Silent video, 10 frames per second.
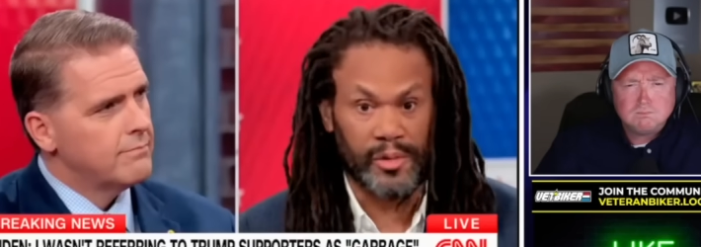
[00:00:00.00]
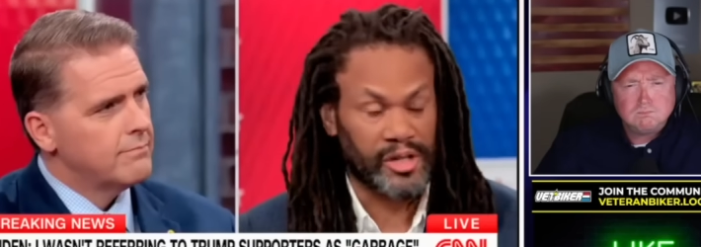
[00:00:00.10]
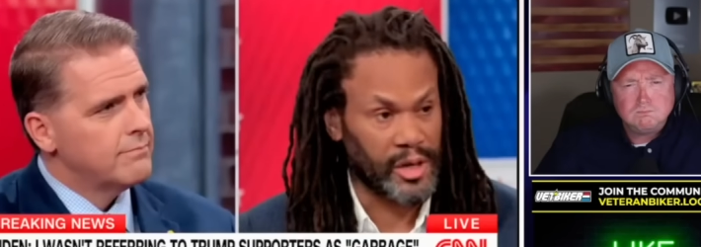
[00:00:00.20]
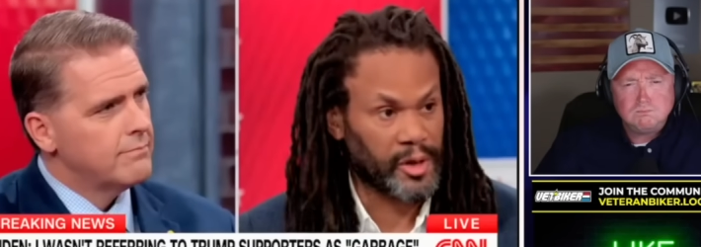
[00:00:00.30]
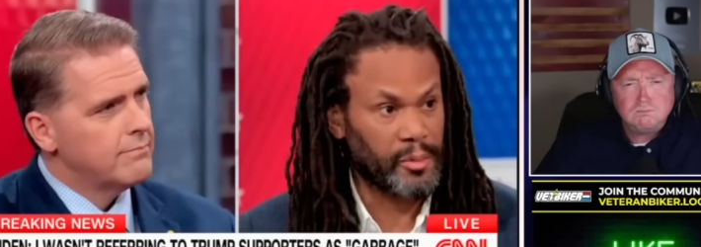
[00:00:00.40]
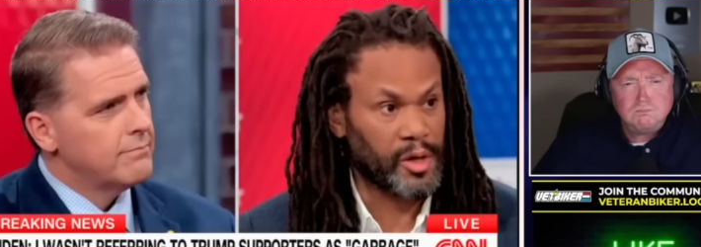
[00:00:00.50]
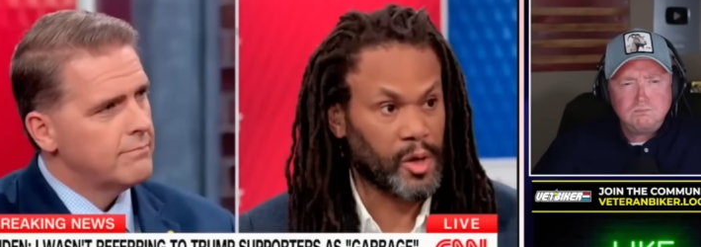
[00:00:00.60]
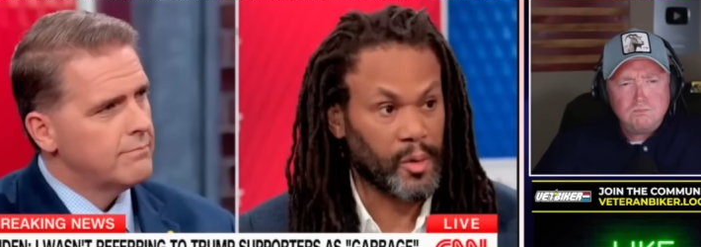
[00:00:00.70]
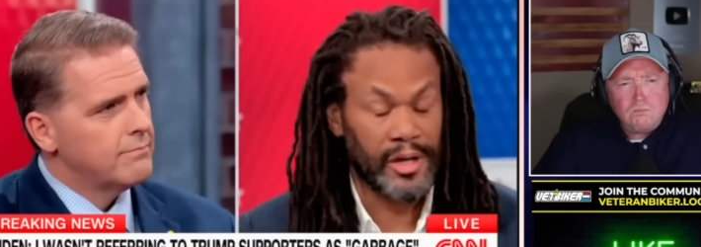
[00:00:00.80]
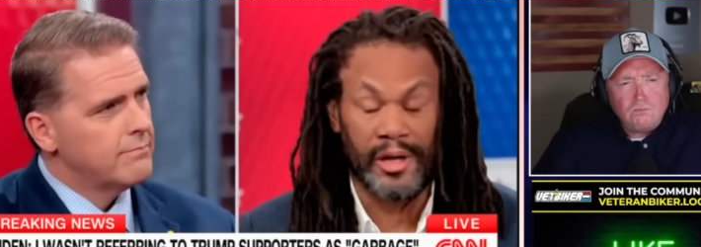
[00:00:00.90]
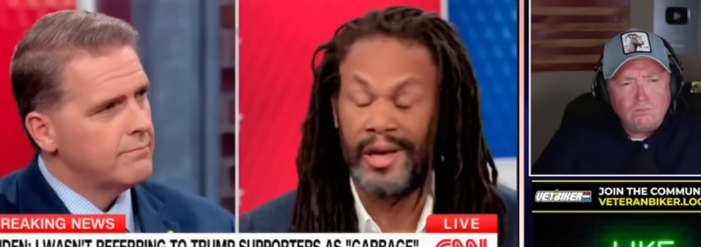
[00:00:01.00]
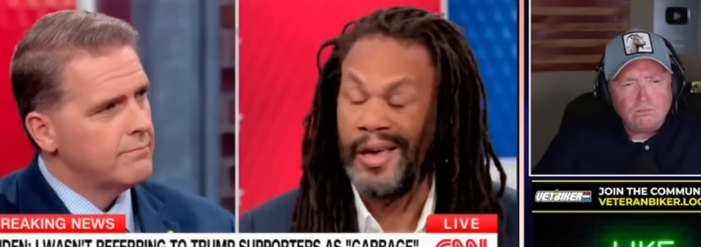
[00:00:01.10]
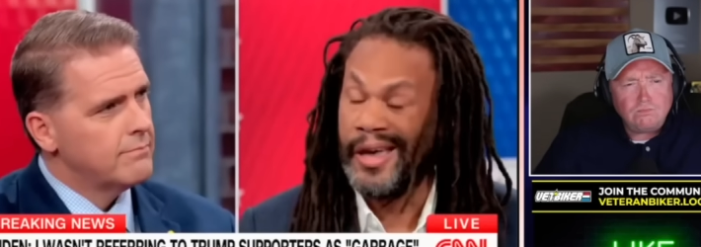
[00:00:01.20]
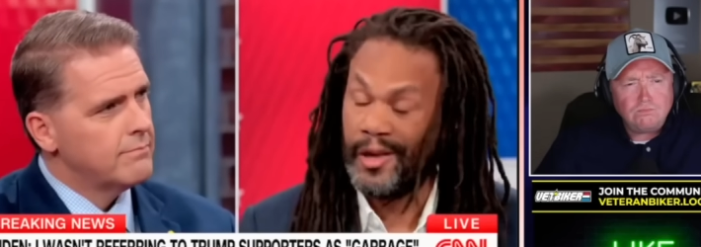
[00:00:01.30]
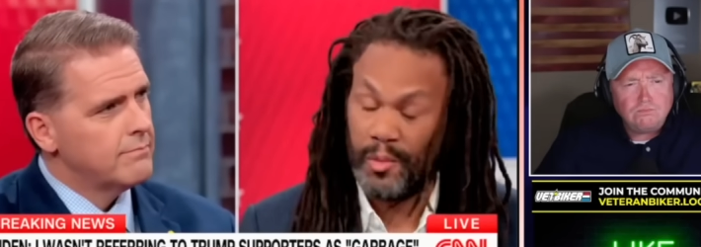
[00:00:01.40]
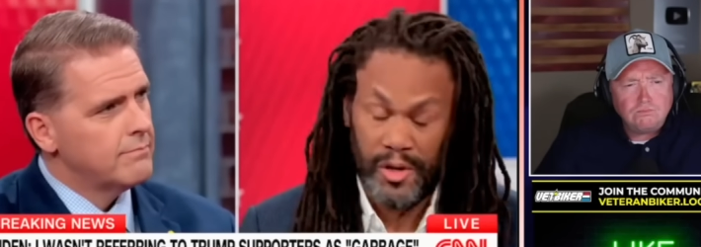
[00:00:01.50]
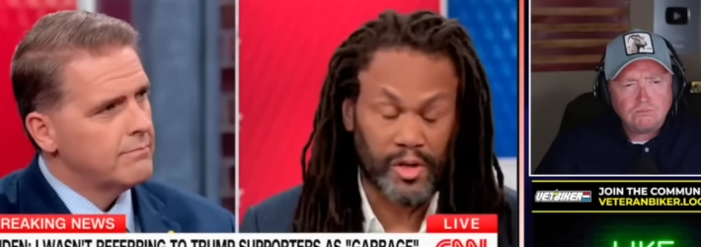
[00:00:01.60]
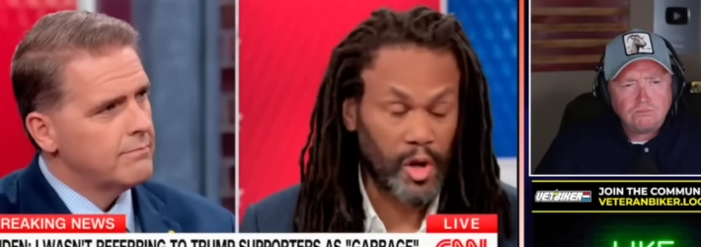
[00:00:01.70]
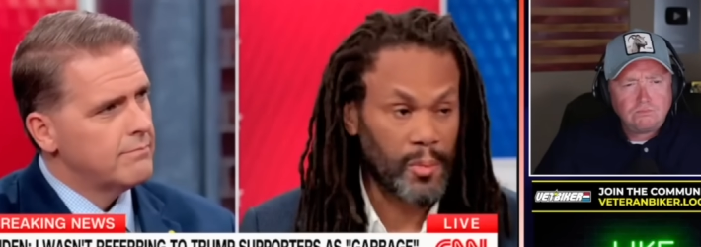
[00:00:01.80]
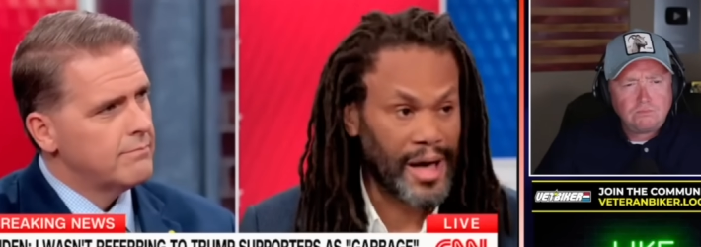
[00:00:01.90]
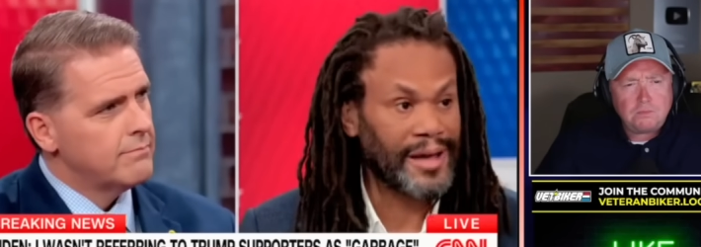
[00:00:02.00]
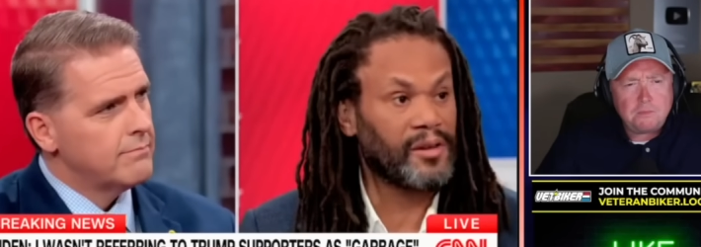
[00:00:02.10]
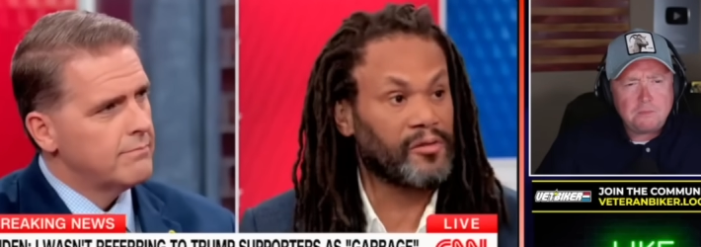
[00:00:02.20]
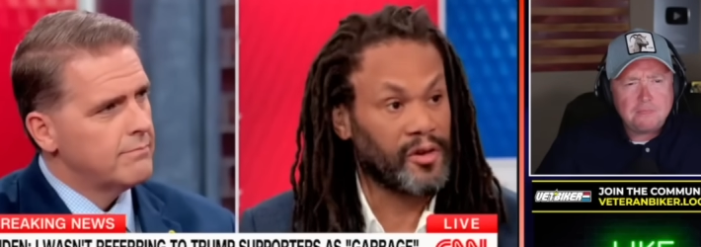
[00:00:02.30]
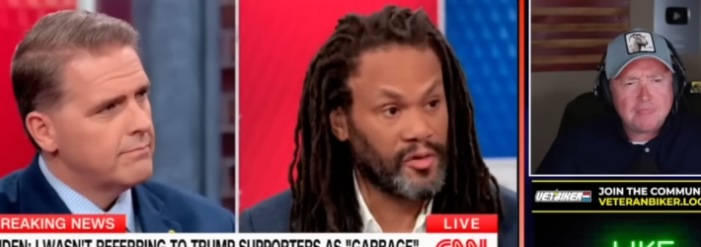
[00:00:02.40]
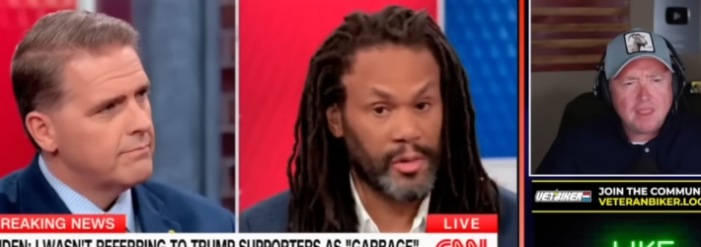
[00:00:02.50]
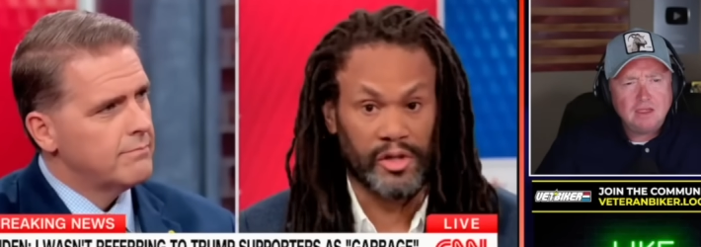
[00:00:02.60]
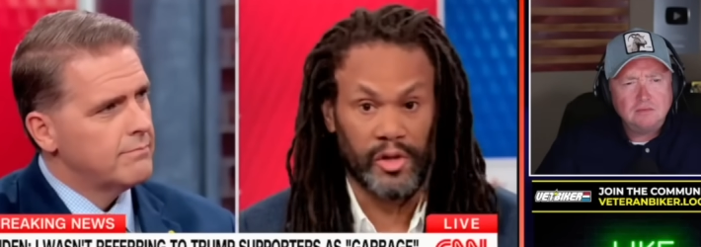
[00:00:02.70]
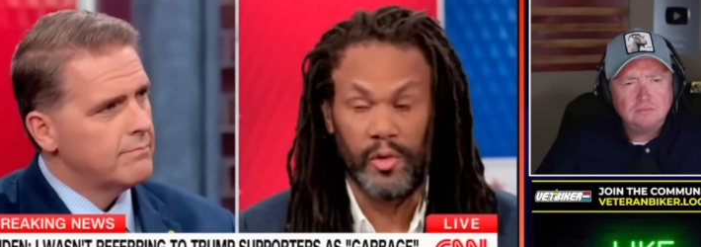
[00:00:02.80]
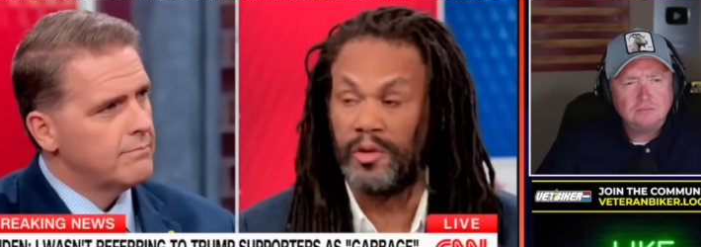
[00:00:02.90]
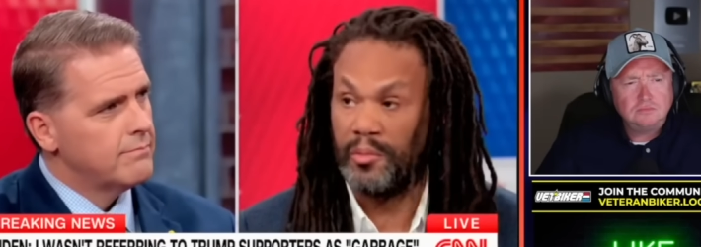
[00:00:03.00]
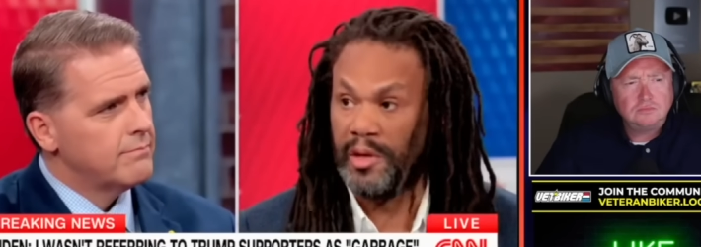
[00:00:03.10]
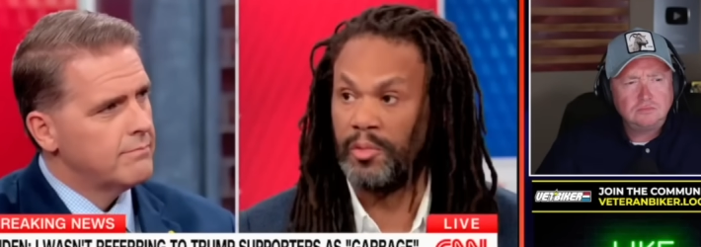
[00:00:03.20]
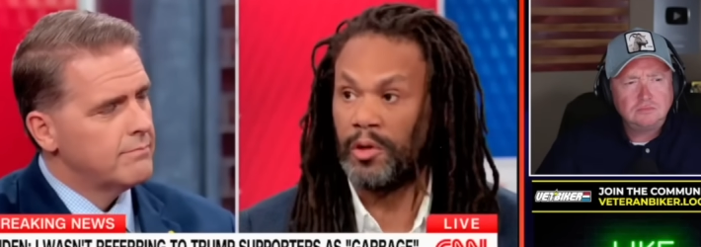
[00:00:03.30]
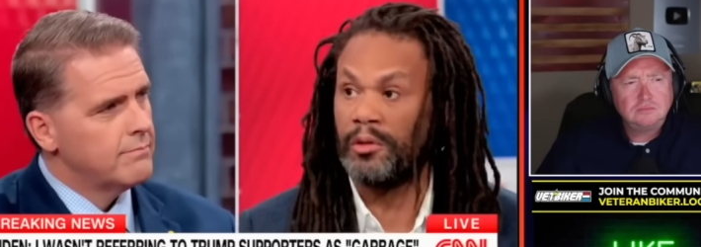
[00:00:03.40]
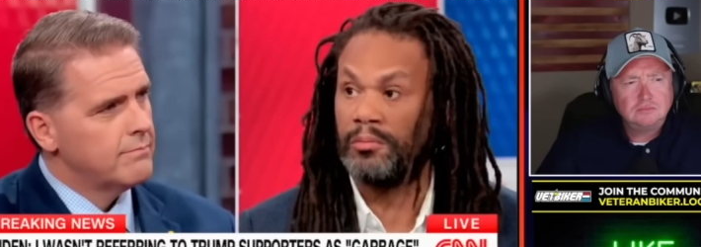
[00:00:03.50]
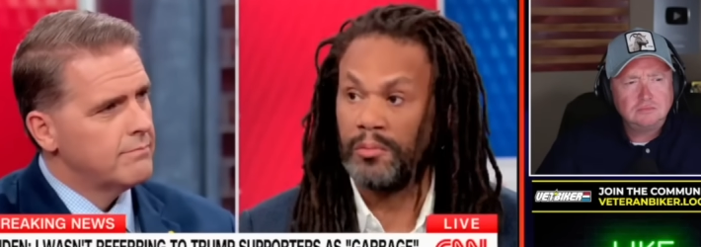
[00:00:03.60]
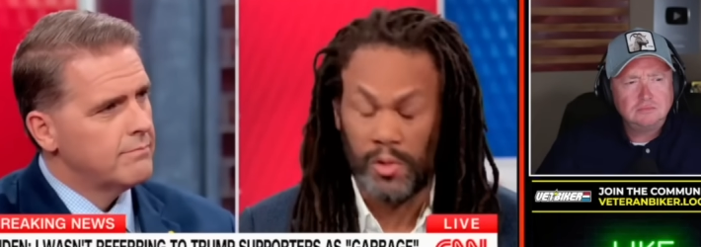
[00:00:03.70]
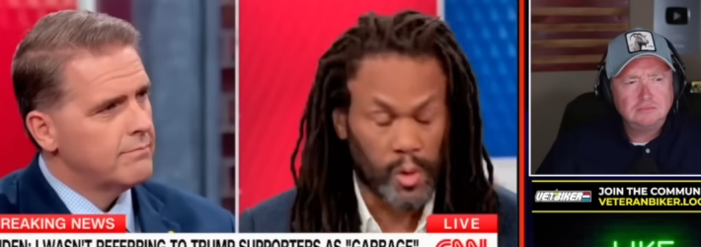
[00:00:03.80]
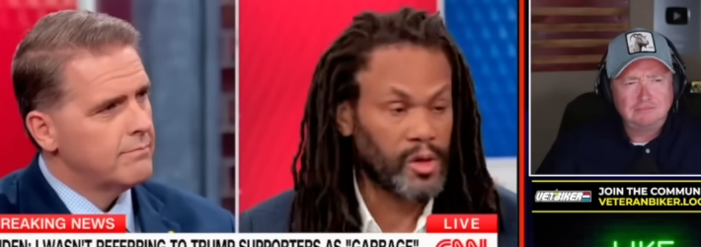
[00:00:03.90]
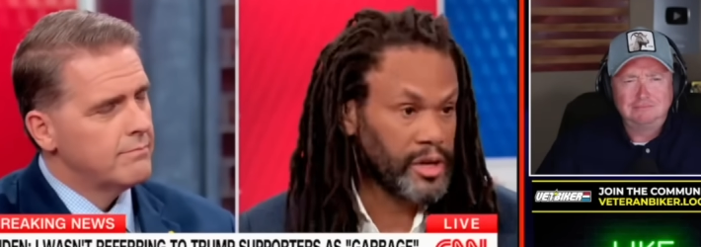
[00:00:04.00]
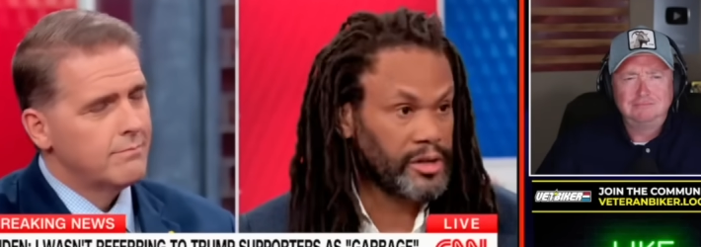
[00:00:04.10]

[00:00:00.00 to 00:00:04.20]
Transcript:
Speaker 1: put Michelle in a big arena, and you put Joe Biden in front of a bunch of union people doing